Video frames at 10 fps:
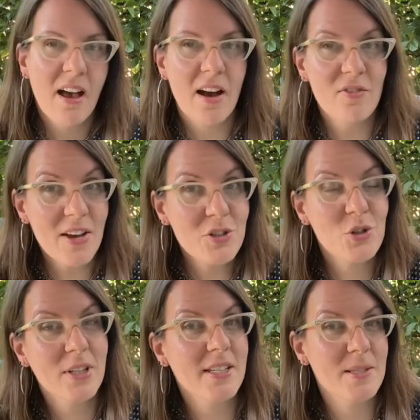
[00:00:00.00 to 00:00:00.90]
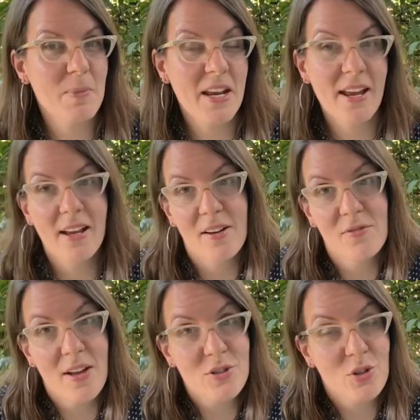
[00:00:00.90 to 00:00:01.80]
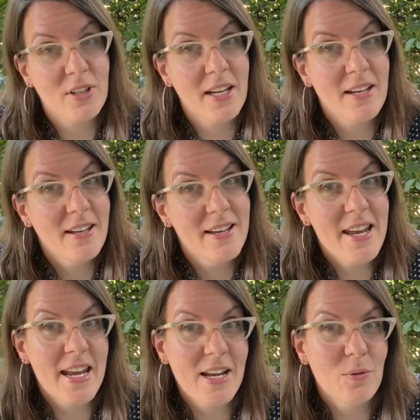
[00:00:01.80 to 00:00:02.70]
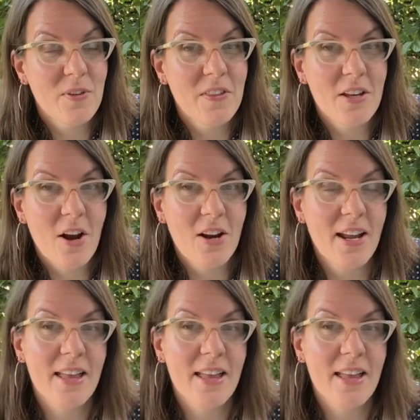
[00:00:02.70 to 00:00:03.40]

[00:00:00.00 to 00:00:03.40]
Eventually spinning, eventually knitting with the yarn,